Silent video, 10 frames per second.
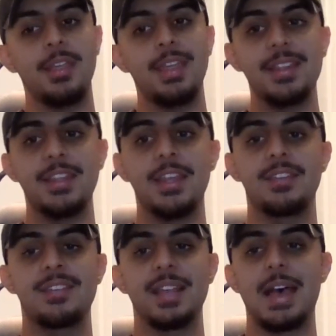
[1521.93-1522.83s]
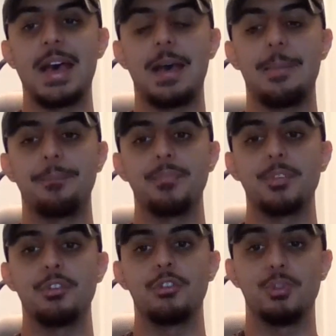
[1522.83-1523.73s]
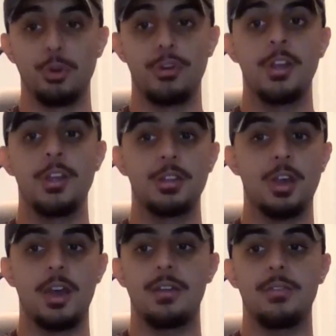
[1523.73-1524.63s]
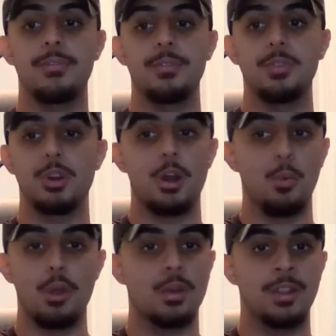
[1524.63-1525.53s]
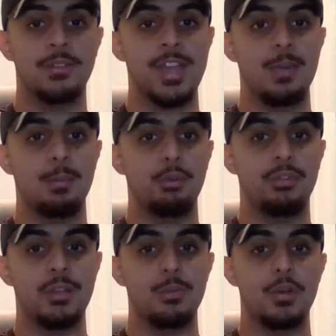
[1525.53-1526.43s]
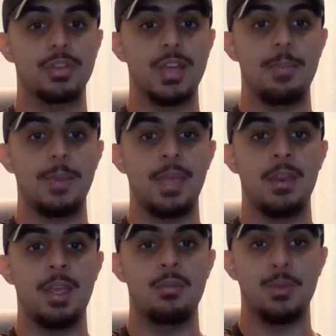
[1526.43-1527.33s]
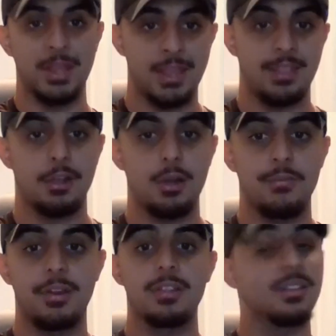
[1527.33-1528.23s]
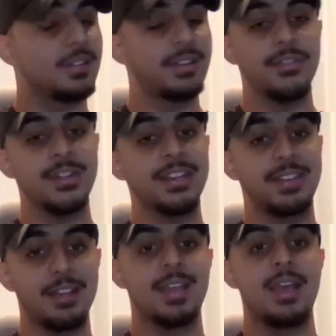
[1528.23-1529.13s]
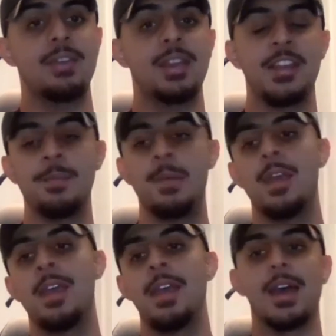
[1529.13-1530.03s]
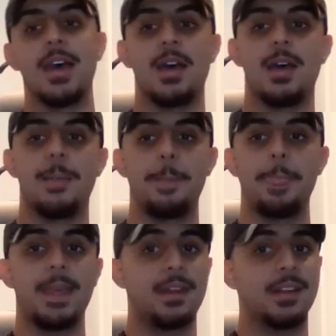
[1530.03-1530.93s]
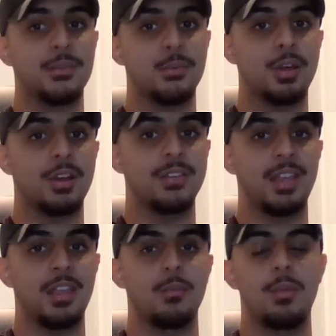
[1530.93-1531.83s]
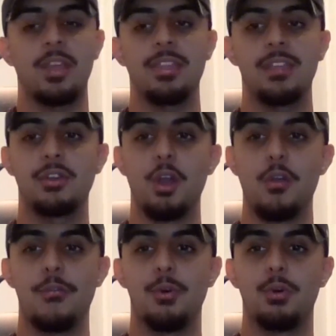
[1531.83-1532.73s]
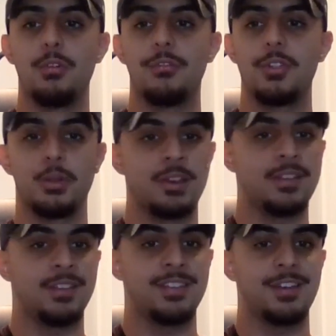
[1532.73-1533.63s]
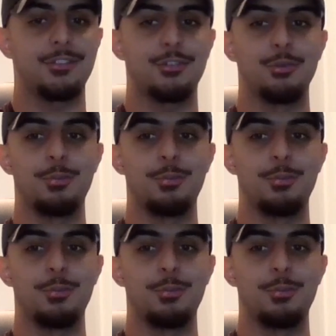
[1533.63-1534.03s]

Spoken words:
Ilias should kind of, work on his game in New South Wales Cup and regain that confidence, because he definitely does have it in him. And I guess we'll kind of see where things go for the Greece International.